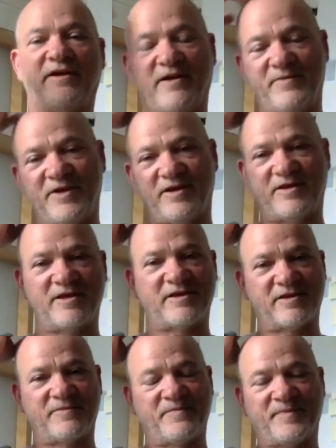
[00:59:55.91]
I mean, I think
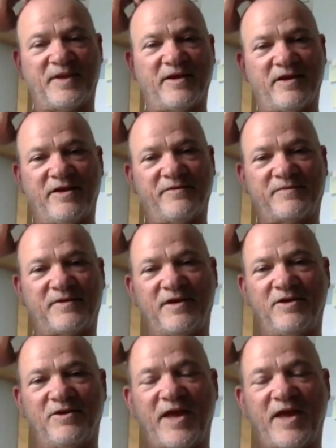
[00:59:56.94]
that if, you know,